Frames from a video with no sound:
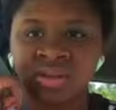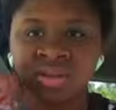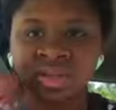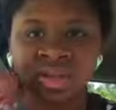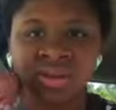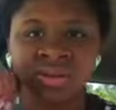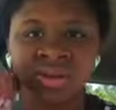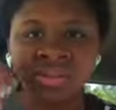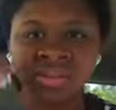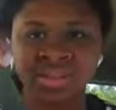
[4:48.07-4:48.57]

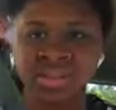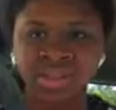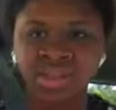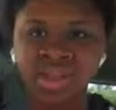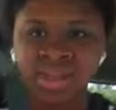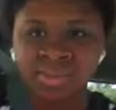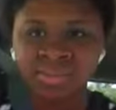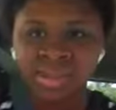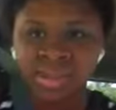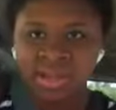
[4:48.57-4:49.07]
glare right there.
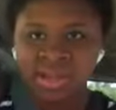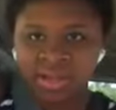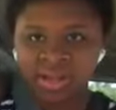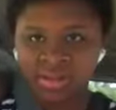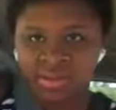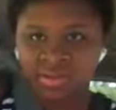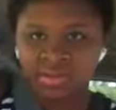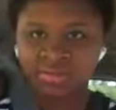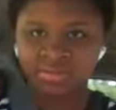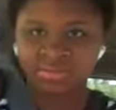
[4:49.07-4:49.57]
I'm like
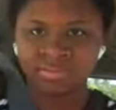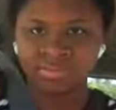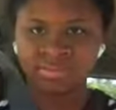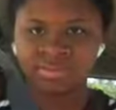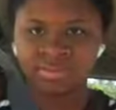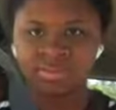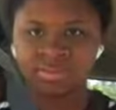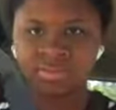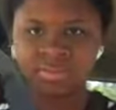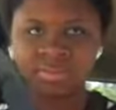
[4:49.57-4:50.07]

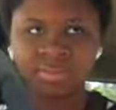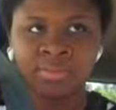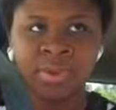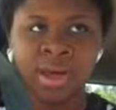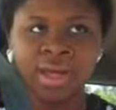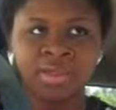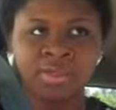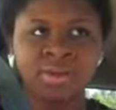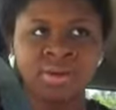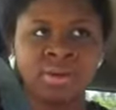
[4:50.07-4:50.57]

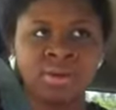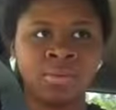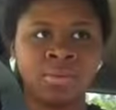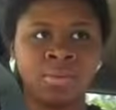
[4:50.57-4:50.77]
by the